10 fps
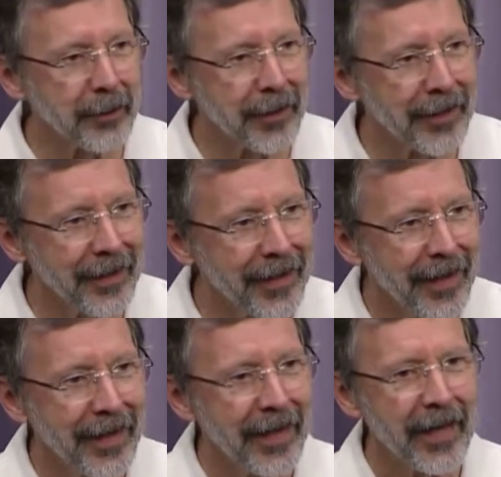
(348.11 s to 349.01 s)
but
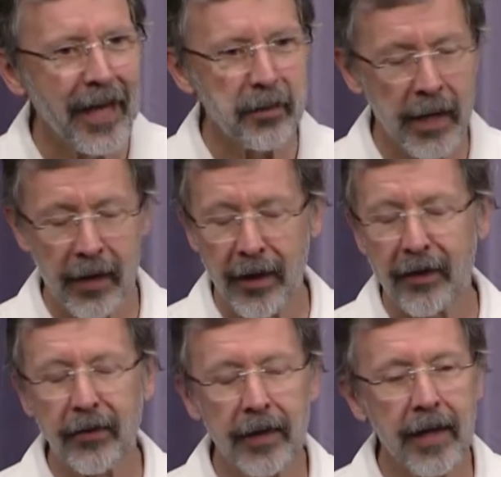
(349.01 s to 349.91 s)
it meant an
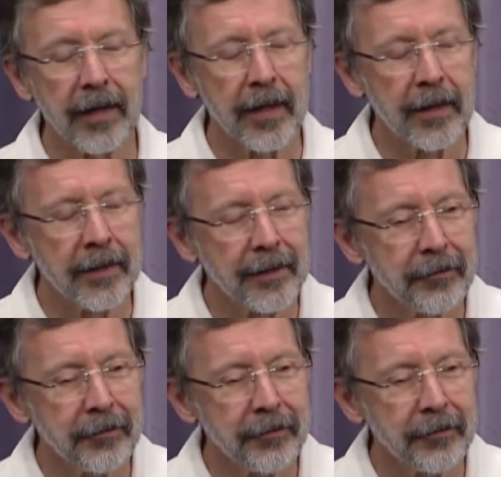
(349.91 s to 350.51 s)
awful lot then.